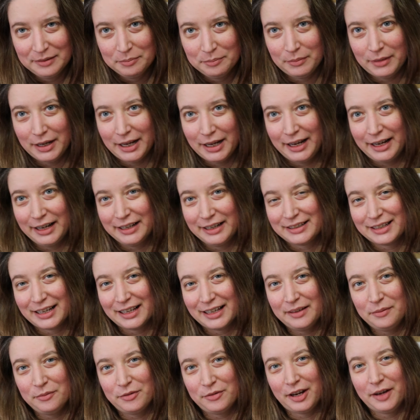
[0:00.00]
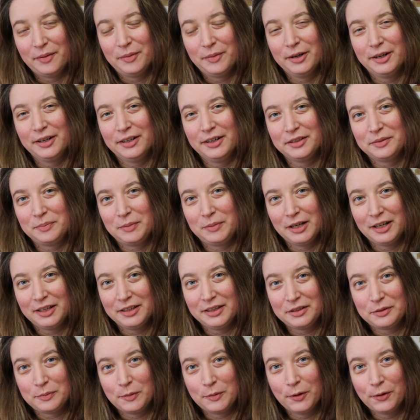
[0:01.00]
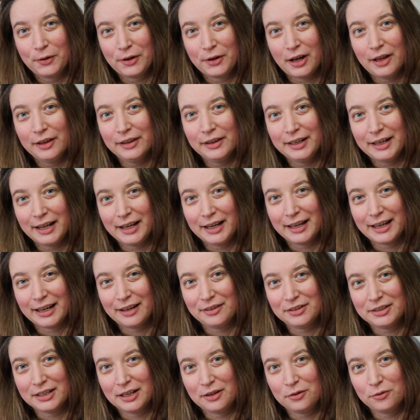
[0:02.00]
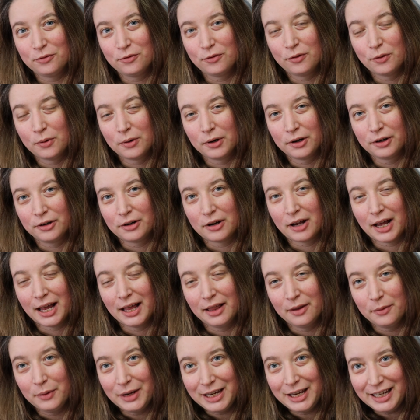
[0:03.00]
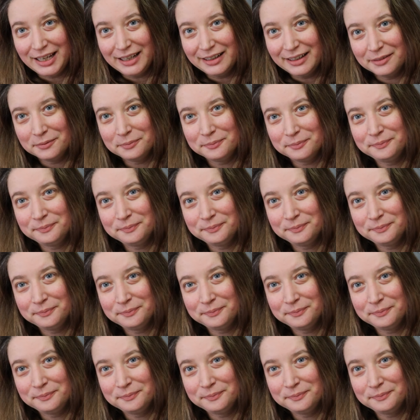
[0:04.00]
my Asylum Fibers Beyond the Smoke Holiday Countdown for Halloween.